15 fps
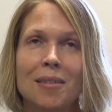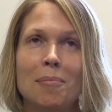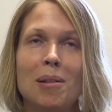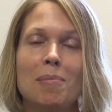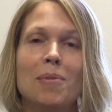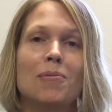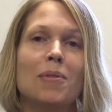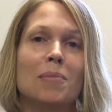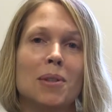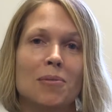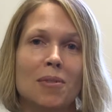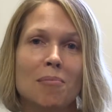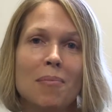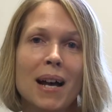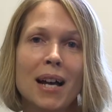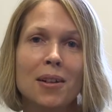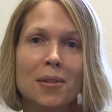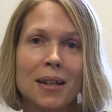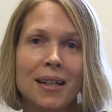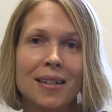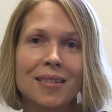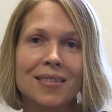people from different
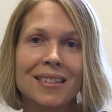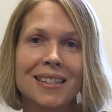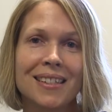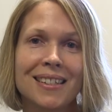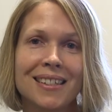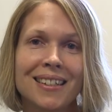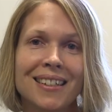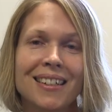backgrounds